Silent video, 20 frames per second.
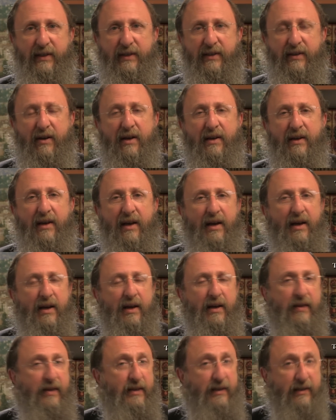It's not,
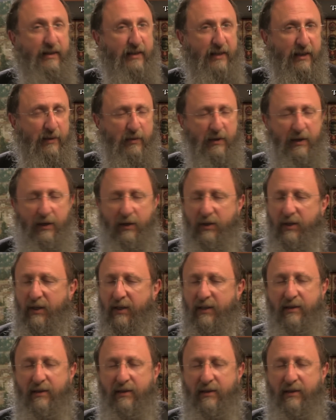this is a deep teaching,